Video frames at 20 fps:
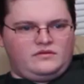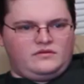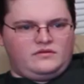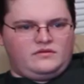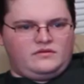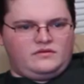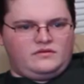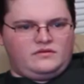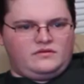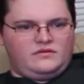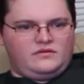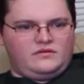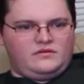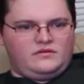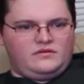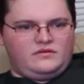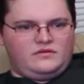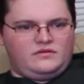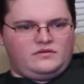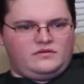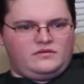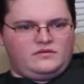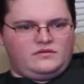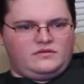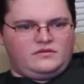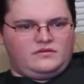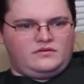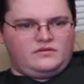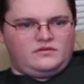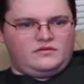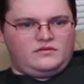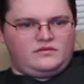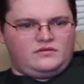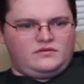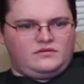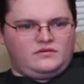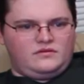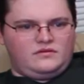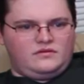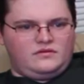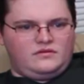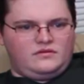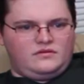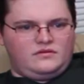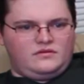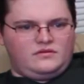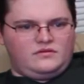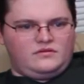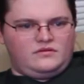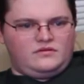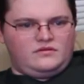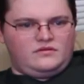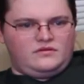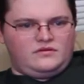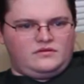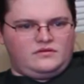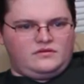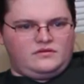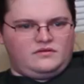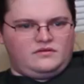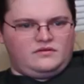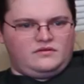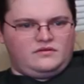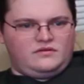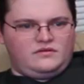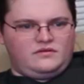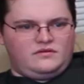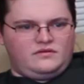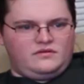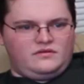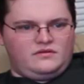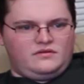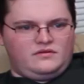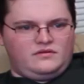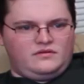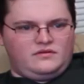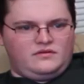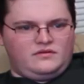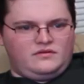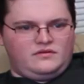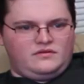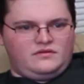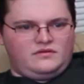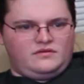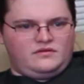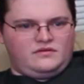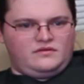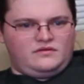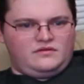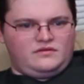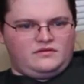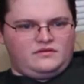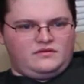(silent)